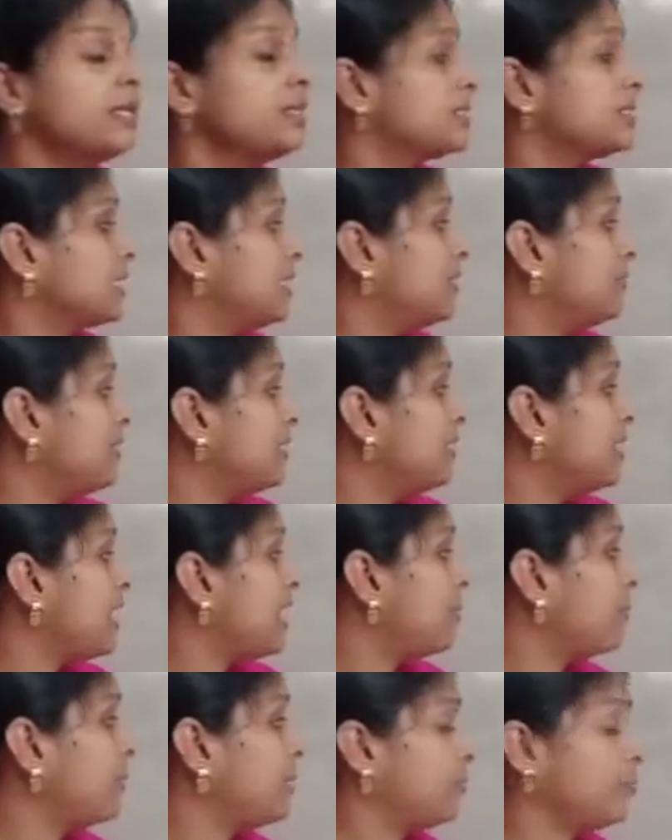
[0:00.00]
C.V.
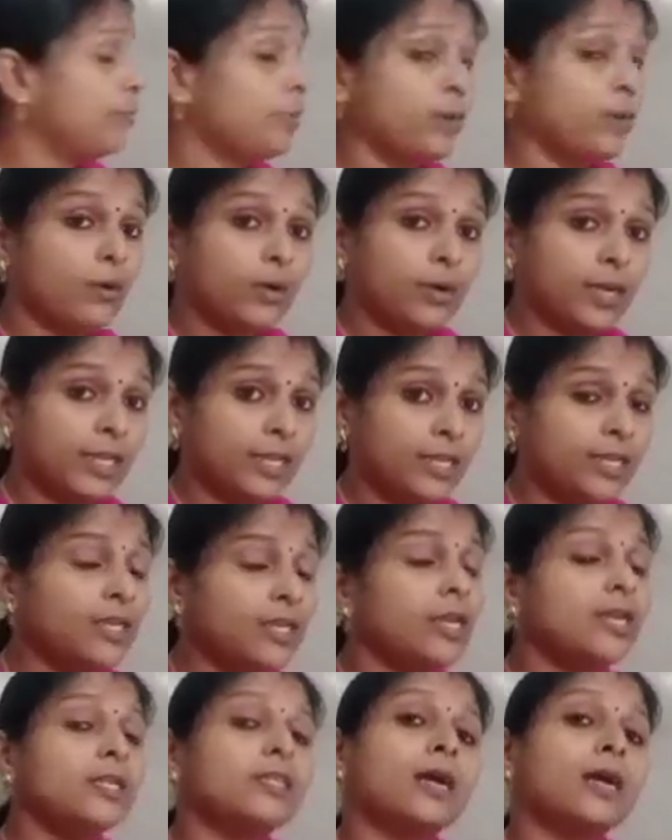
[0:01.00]
Raman born in